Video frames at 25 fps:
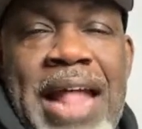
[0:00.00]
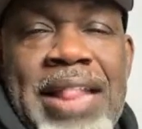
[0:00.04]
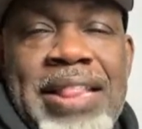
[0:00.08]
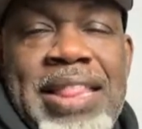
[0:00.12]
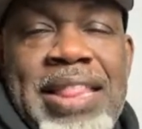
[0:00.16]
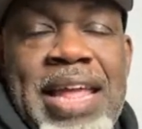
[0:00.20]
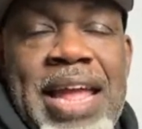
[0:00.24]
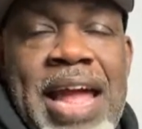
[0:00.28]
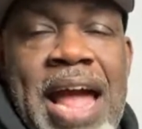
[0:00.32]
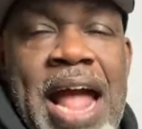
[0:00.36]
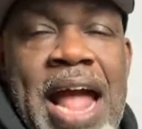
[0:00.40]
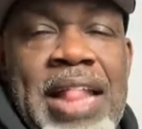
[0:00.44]

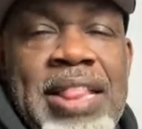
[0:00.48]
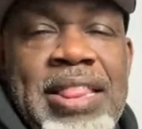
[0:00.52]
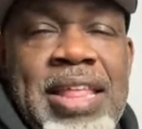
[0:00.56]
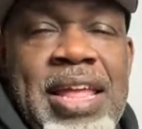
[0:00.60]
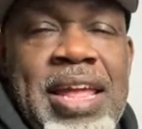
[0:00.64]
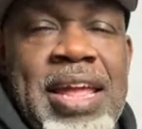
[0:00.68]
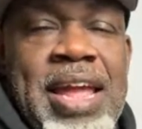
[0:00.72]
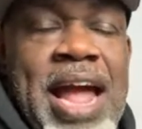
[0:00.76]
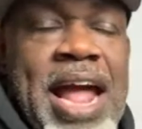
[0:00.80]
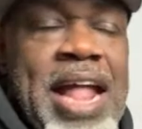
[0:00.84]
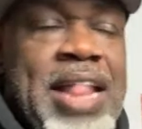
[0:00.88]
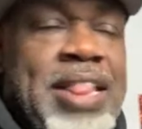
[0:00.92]

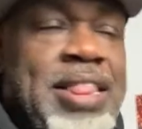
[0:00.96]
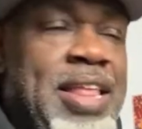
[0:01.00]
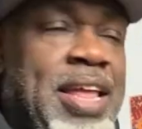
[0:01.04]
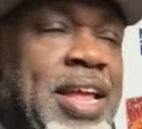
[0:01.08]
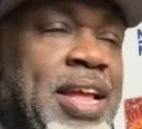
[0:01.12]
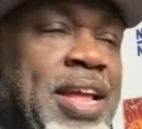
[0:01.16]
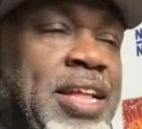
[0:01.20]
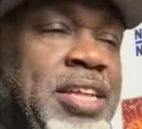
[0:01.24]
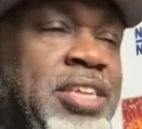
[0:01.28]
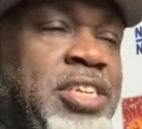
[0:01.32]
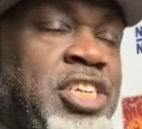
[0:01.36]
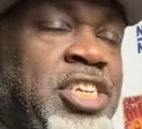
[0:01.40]
I
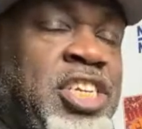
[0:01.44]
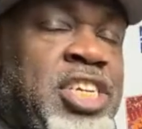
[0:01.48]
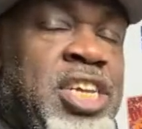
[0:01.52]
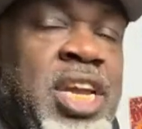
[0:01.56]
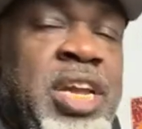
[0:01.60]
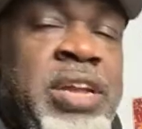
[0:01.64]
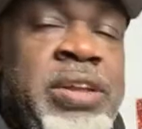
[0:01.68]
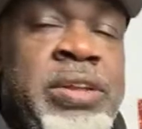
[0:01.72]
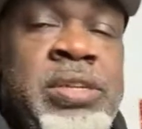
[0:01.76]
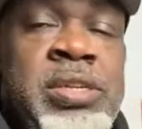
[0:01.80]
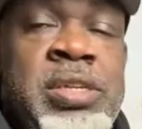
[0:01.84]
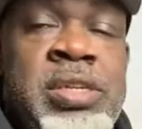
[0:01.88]
think it's
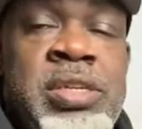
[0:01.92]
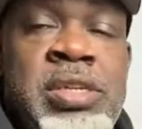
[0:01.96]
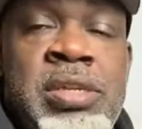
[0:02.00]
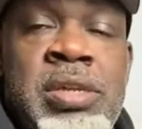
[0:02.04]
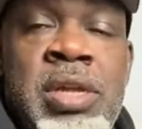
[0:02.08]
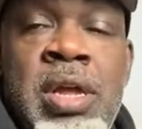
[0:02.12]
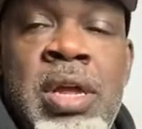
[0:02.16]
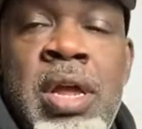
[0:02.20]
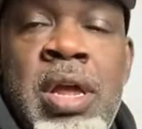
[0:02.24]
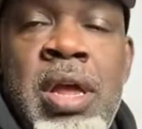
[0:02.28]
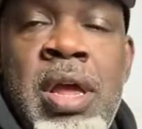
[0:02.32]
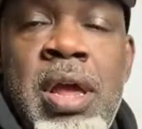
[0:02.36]
Chiefs.
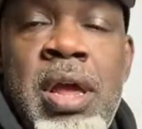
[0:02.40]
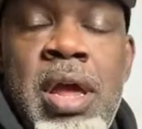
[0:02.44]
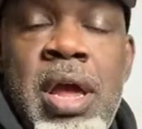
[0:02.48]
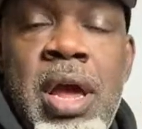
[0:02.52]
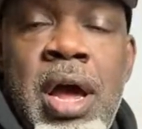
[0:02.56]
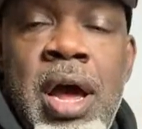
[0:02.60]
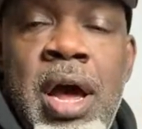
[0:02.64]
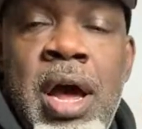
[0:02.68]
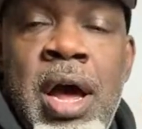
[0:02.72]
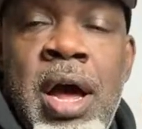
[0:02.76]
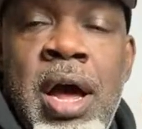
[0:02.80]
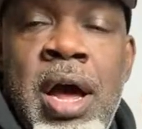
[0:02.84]

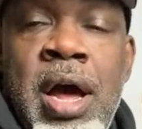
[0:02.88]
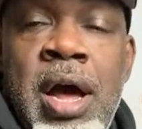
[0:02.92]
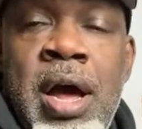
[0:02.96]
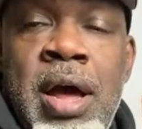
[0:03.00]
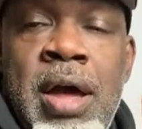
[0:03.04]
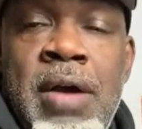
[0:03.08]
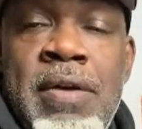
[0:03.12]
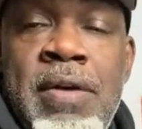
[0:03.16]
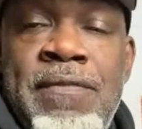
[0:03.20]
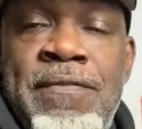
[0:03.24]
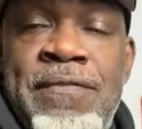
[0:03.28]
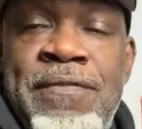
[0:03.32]

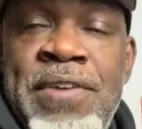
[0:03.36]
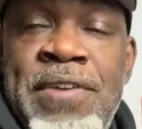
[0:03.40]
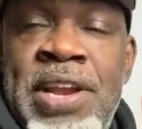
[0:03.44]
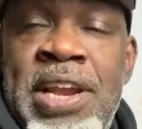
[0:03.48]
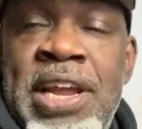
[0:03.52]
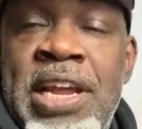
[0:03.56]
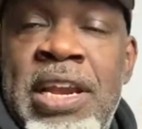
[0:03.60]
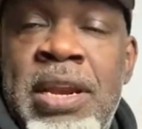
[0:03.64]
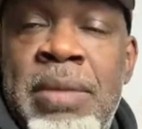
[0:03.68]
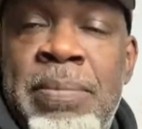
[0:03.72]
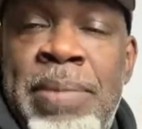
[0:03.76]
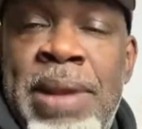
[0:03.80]
Fill
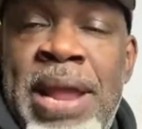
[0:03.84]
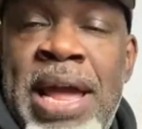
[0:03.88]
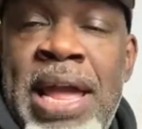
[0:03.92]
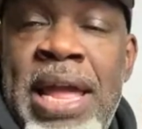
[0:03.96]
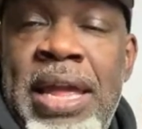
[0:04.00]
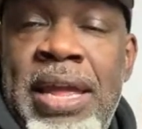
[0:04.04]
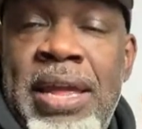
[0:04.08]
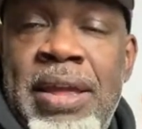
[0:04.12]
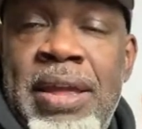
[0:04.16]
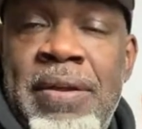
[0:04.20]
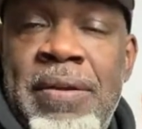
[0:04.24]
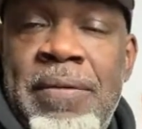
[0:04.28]
in the
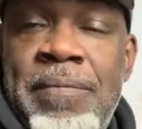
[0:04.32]
blank.